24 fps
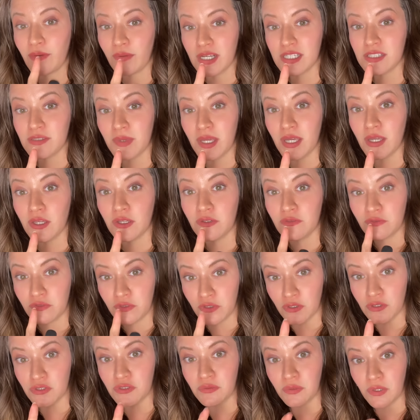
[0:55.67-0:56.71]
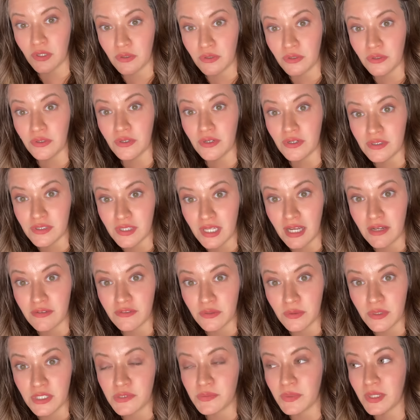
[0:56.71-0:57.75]
resume confused recruiters
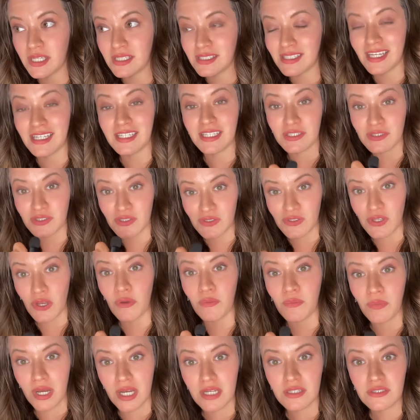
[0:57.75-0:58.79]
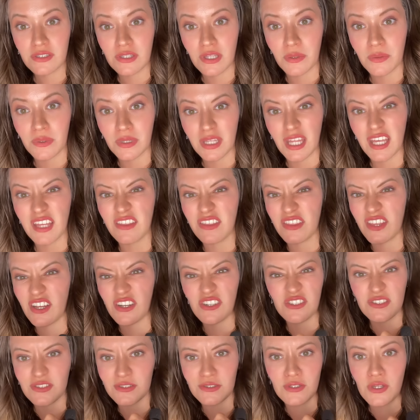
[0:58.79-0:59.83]
afterwards because I did so much. They were like,
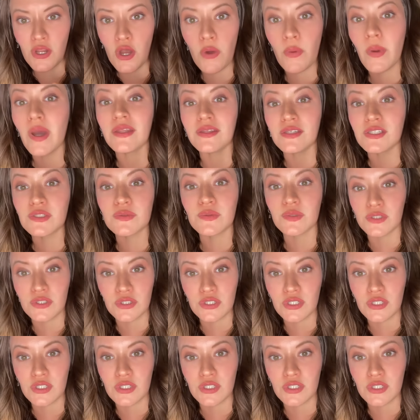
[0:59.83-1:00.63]
there's no way this was